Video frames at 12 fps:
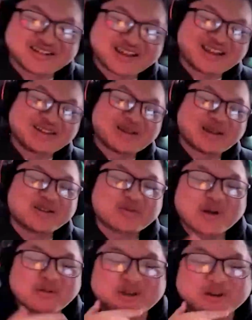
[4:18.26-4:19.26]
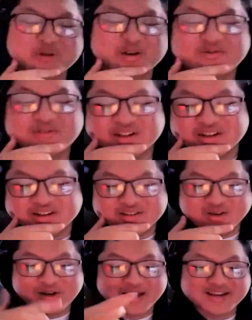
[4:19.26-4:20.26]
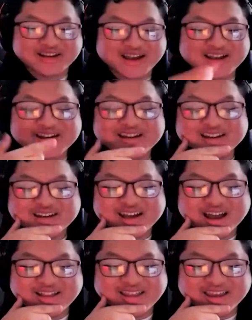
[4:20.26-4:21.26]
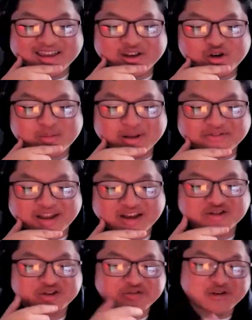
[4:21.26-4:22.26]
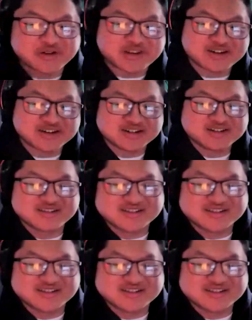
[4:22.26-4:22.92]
that is probably a great feeling. So I take it you're a bit of an extrovert then, huh?